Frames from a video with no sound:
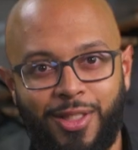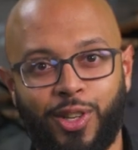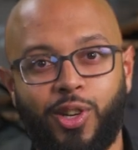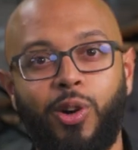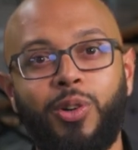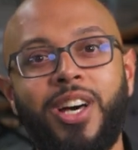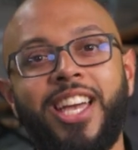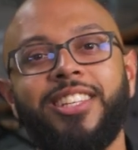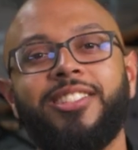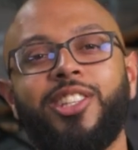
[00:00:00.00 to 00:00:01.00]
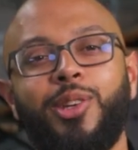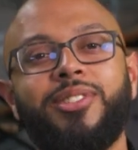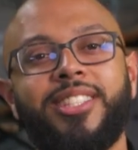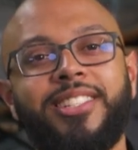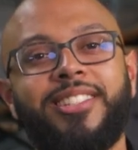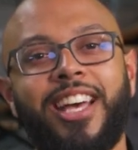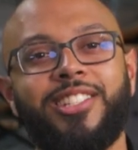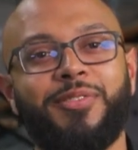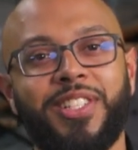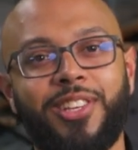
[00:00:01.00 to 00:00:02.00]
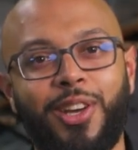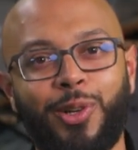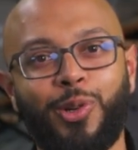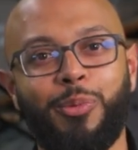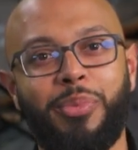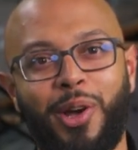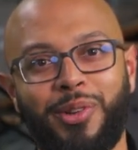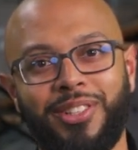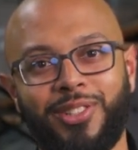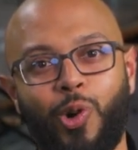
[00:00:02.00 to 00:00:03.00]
The goal is to use this set of internal components